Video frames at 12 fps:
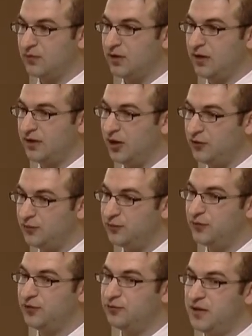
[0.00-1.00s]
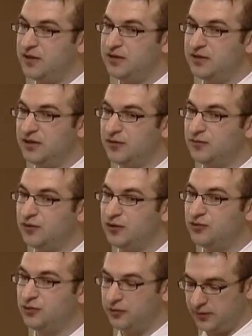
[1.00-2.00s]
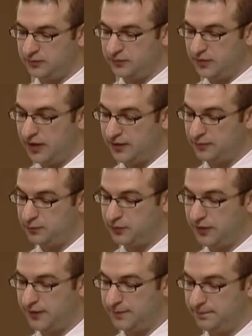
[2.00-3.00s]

And are you first making the effort and showing them how to pray?